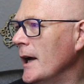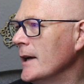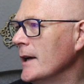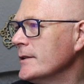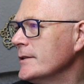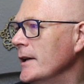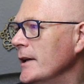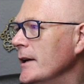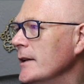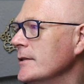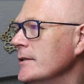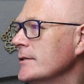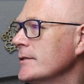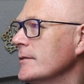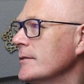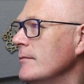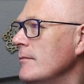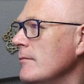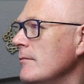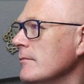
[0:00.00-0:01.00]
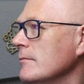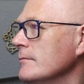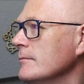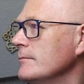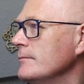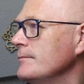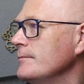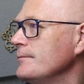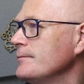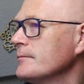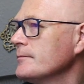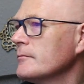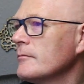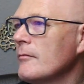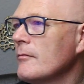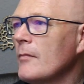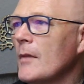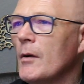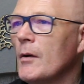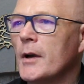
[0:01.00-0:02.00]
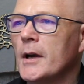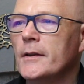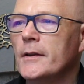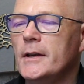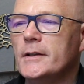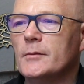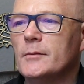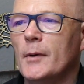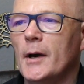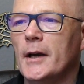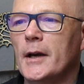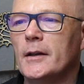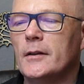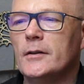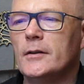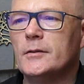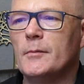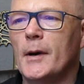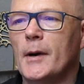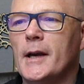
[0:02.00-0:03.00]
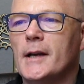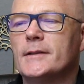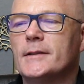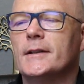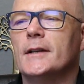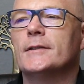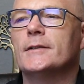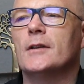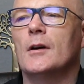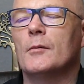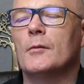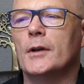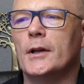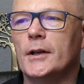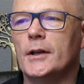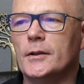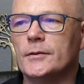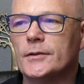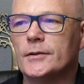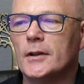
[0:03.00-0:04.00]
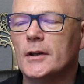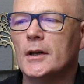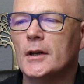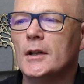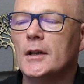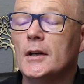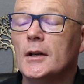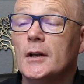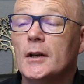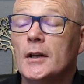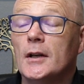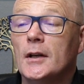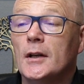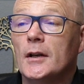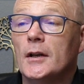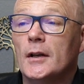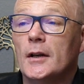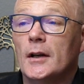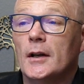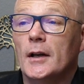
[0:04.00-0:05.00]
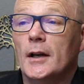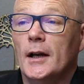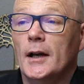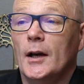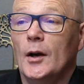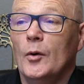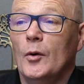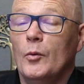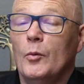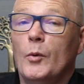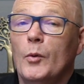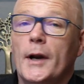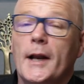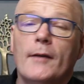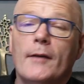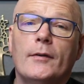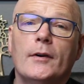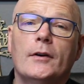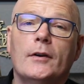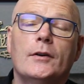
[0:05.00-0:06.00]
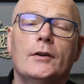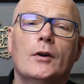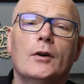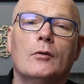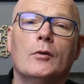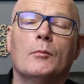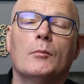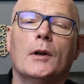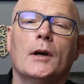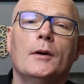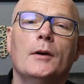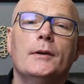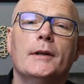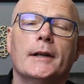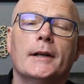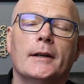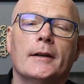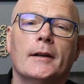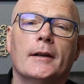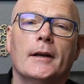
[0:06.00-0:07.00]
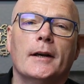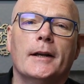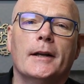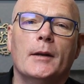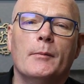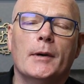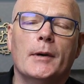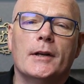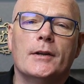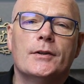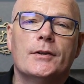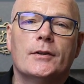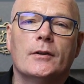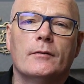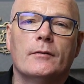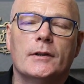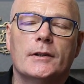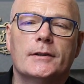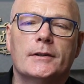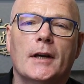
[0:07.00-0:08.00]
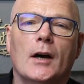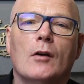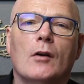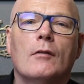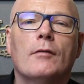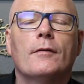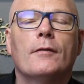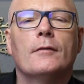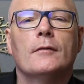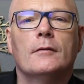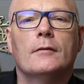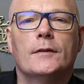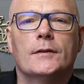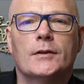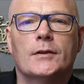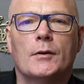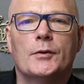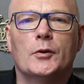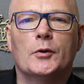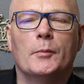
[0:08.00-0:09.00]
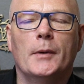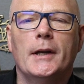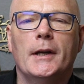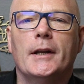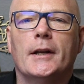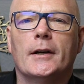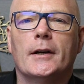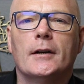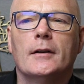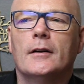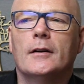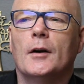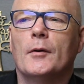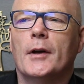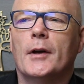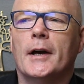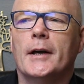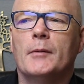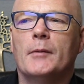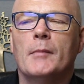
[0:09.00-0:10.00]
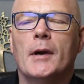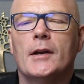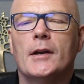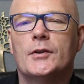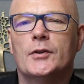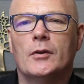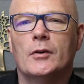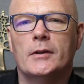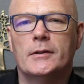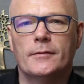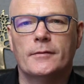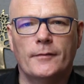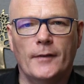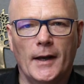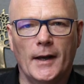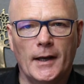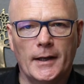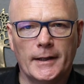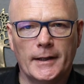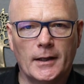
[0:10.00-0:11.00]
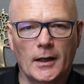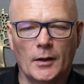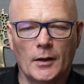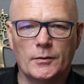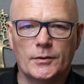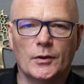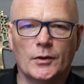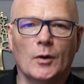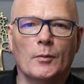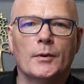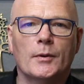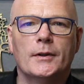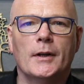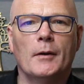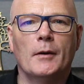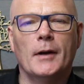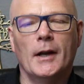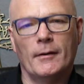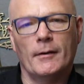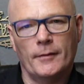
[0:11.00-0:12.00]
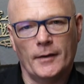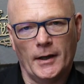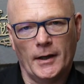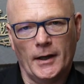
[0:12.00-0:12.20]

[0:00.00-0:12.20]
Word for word: assets. Okay, these are my these are my assets I'm going to use whenever you're uploading an image of yourself for social media okay make sure it's fairly close up don't have